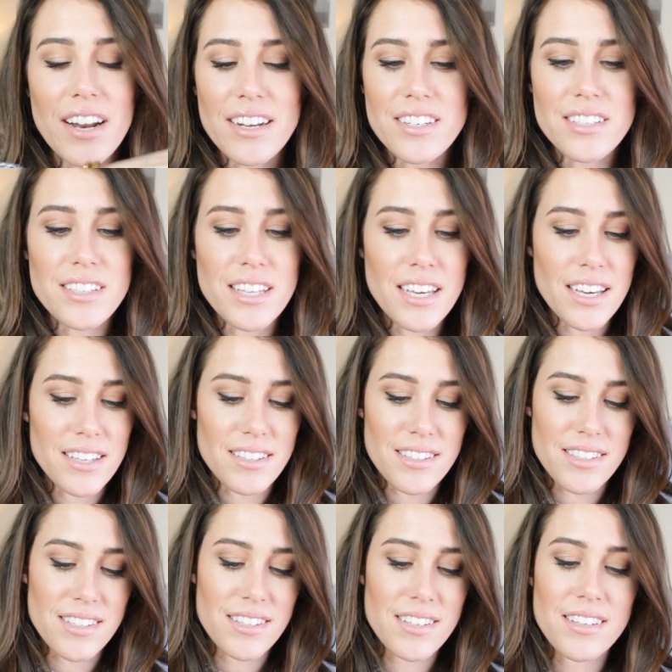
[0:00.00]
I just think
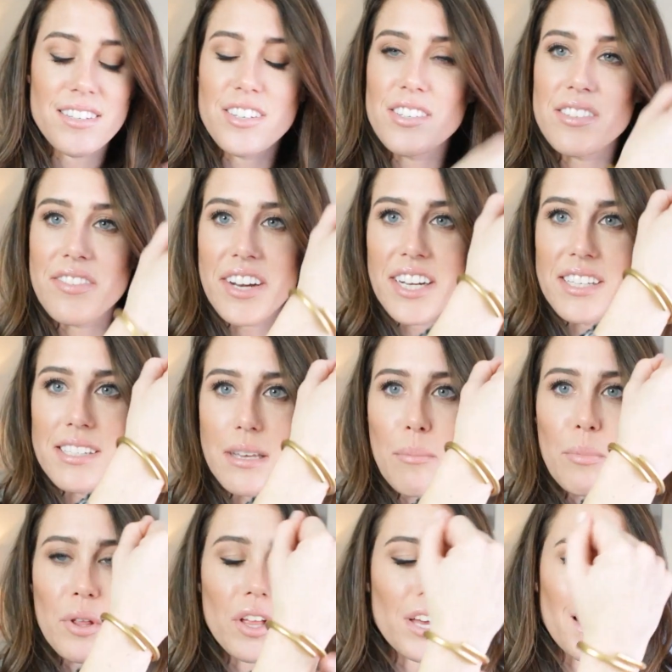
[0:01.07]
it's just very
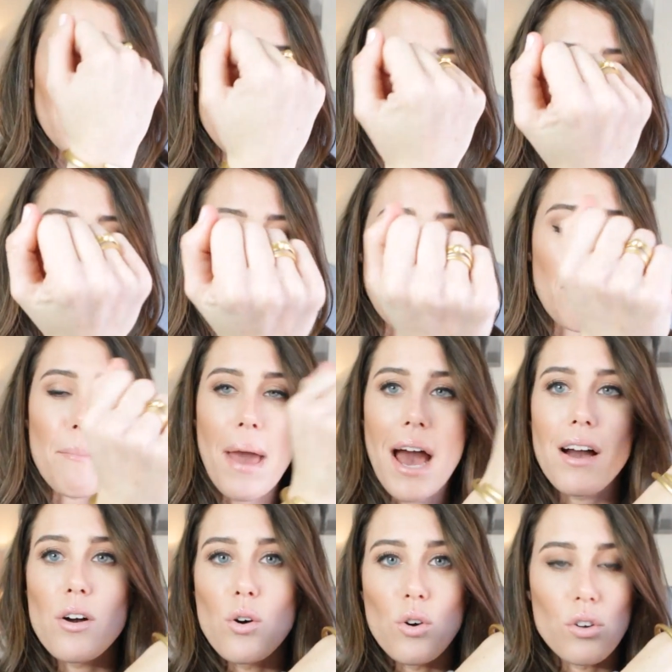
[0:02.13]
simple. Again, it's like that
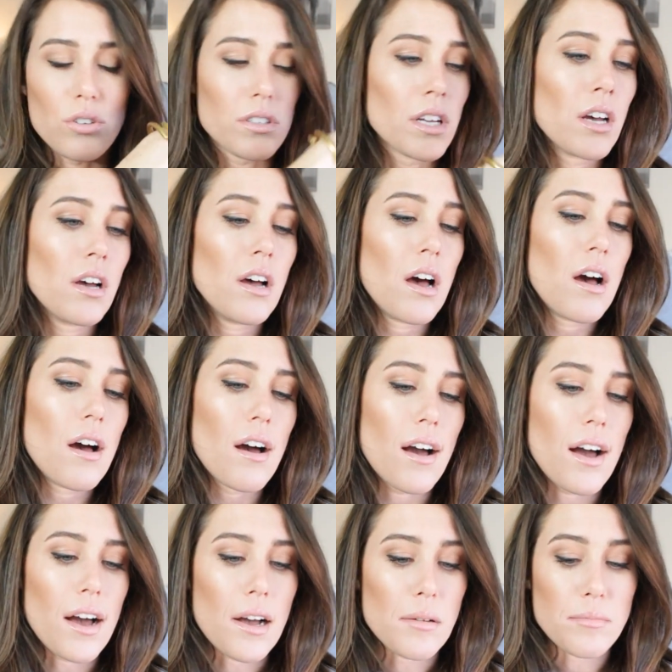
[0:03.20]
matte gold
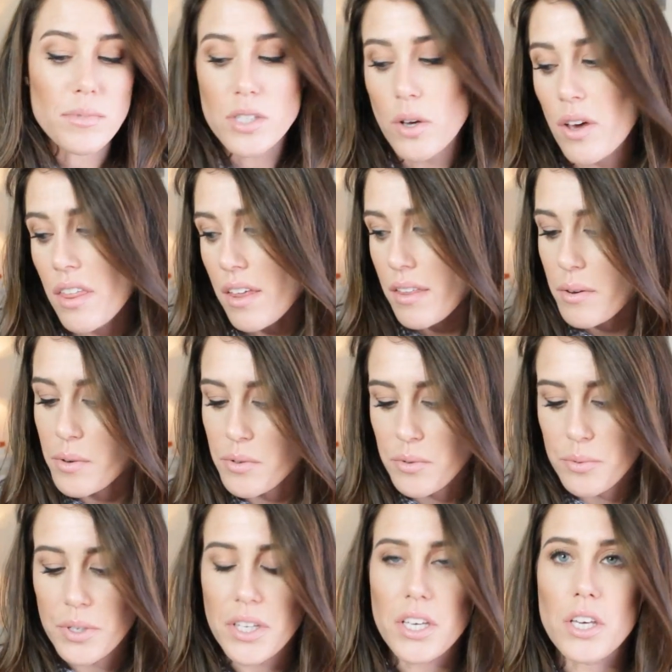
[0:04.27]
um, so I thought that was
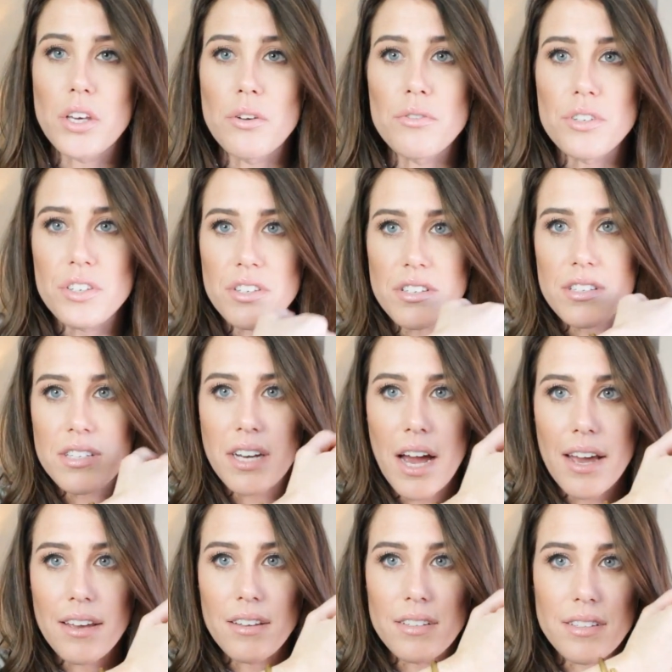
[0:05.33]
really cute to just
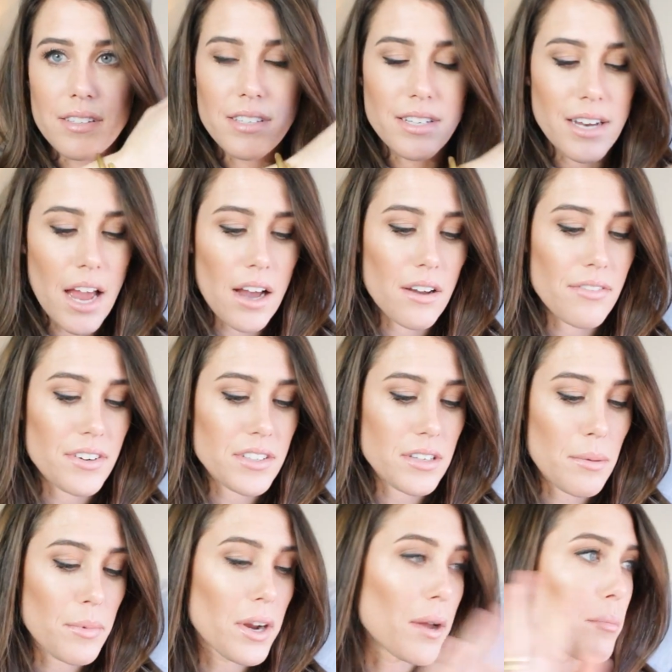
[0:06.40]
style and stack for
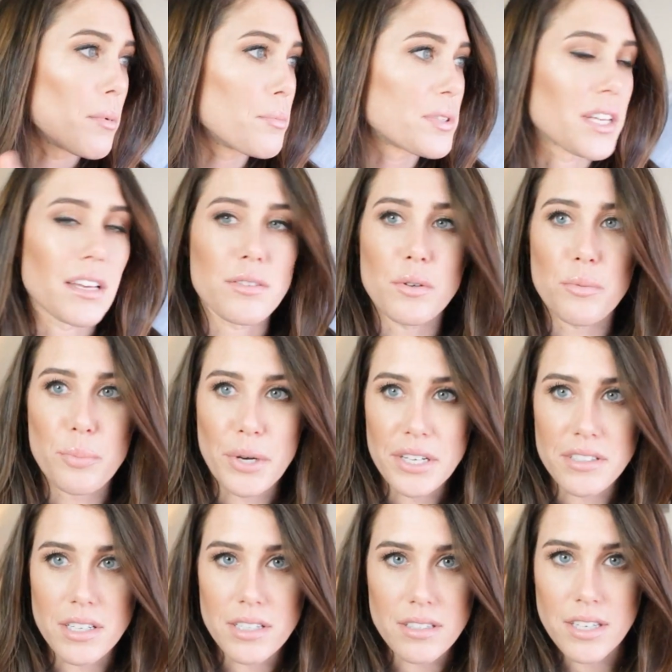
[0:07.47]
summer. I'm obsessed with
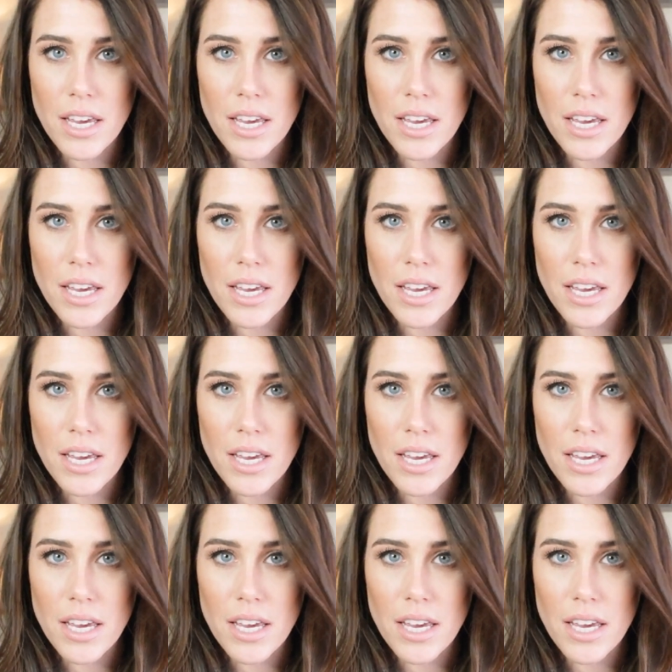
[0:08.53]
bracelets.